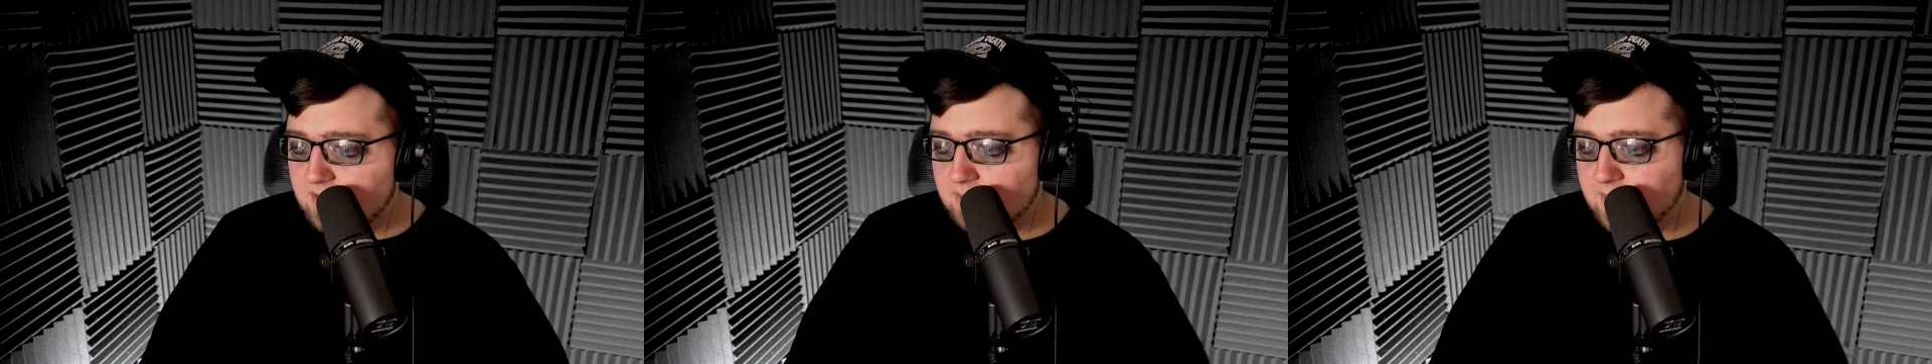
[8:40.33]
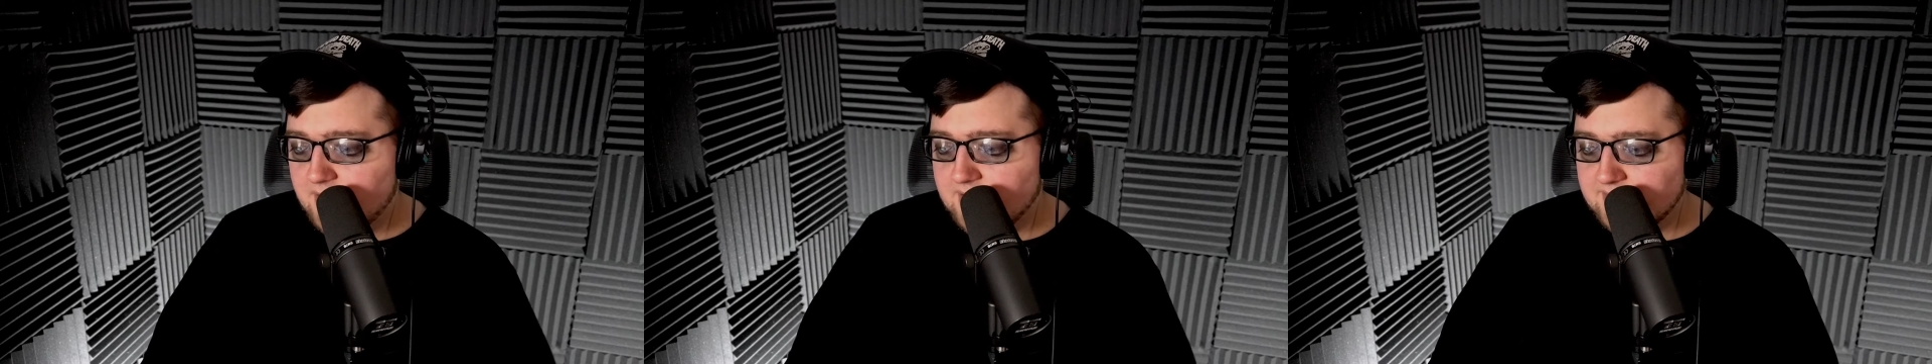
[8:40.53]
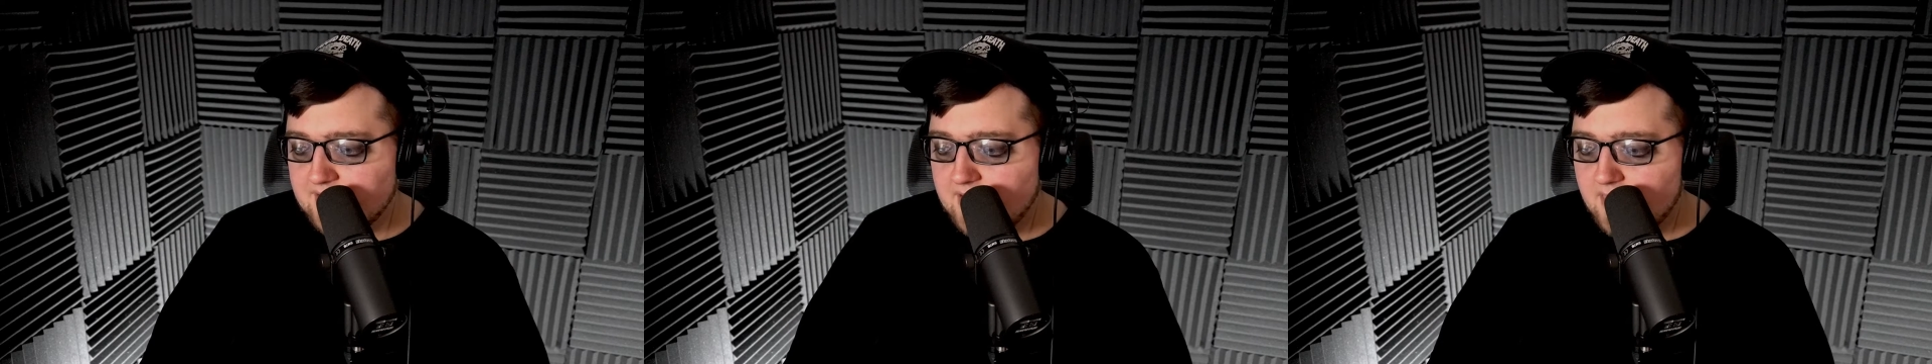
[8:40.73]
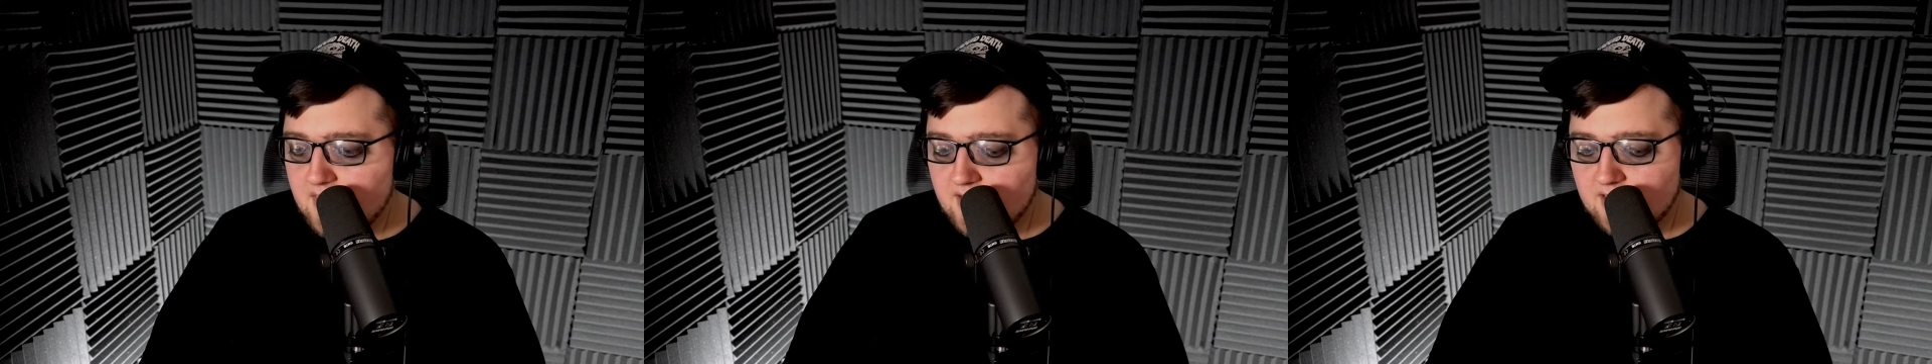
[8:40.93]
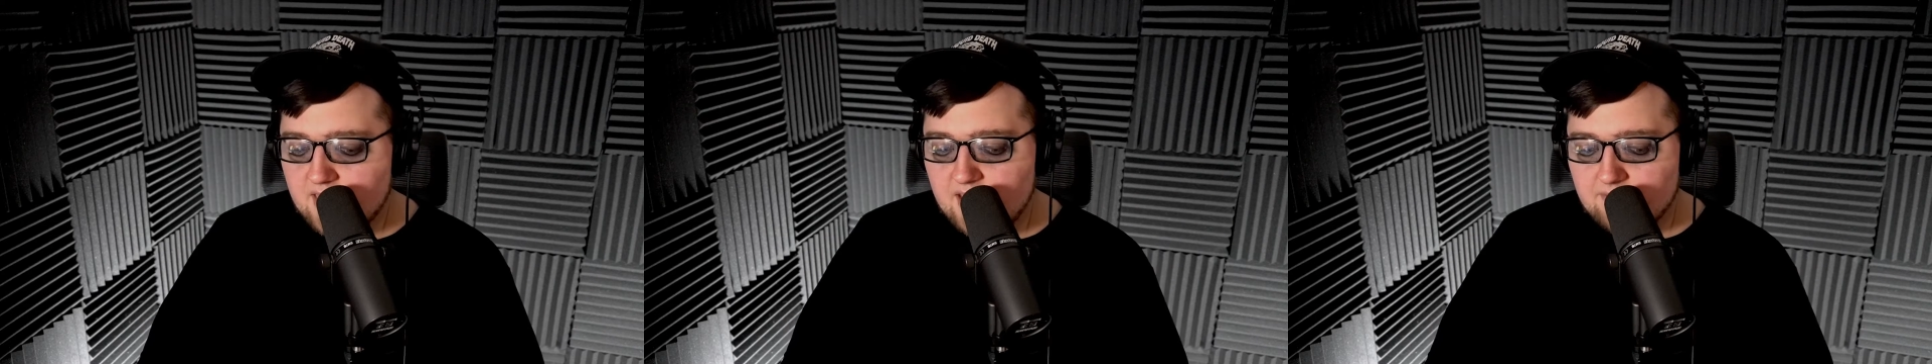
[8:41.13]
because I
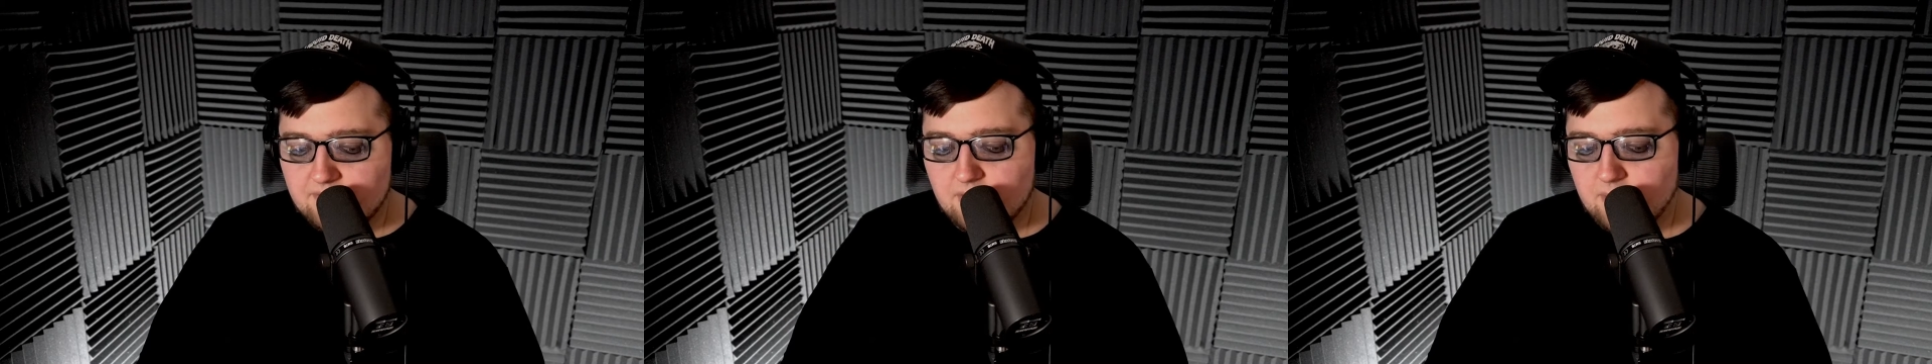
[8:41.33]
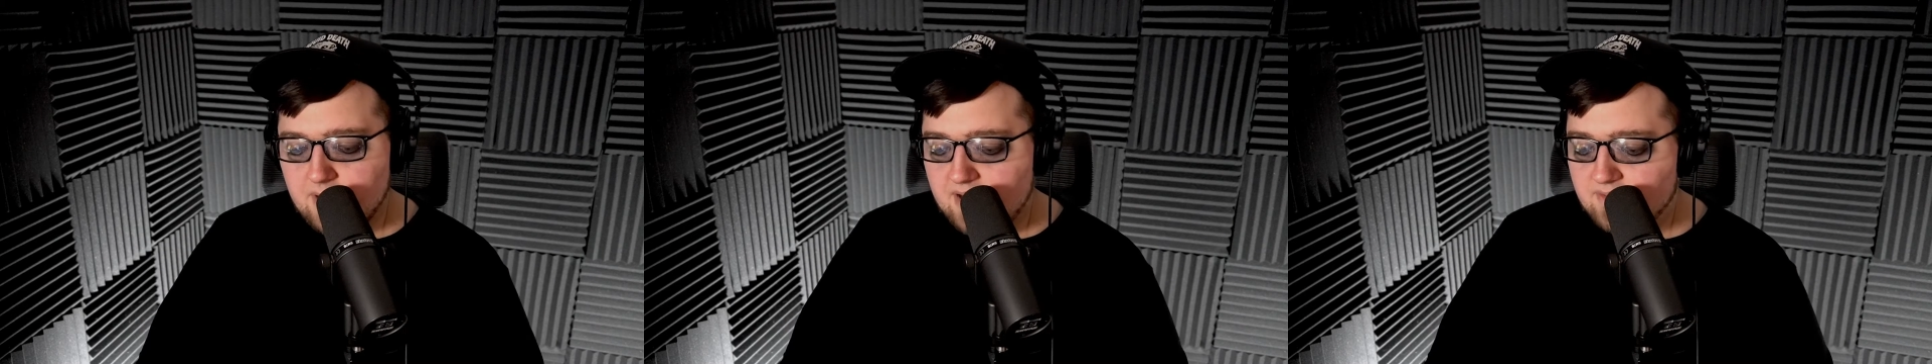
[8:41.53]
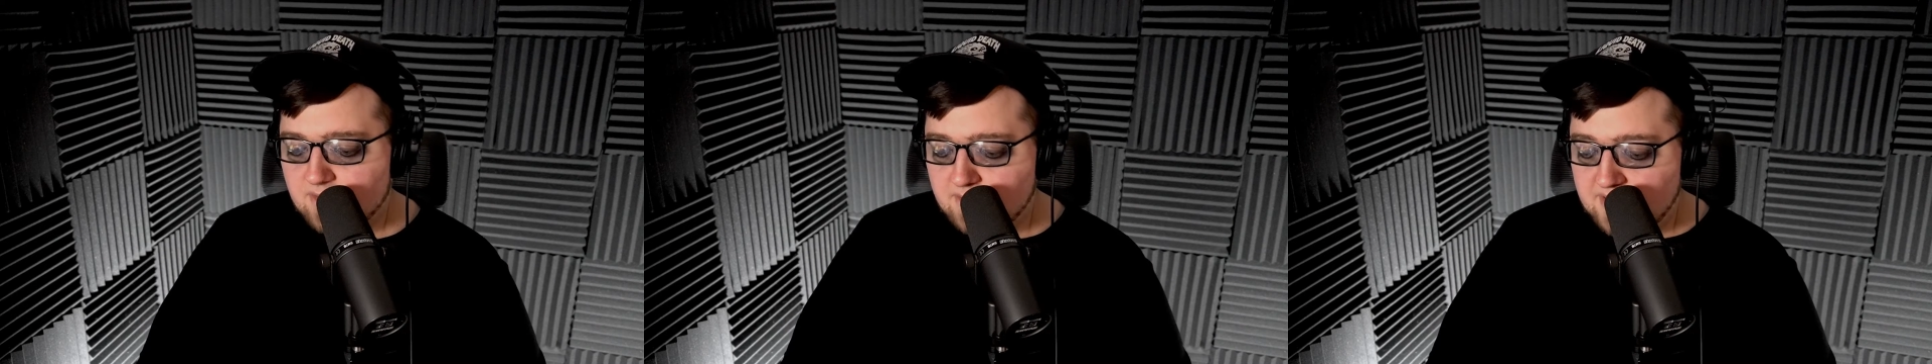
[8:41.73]
think that for whatever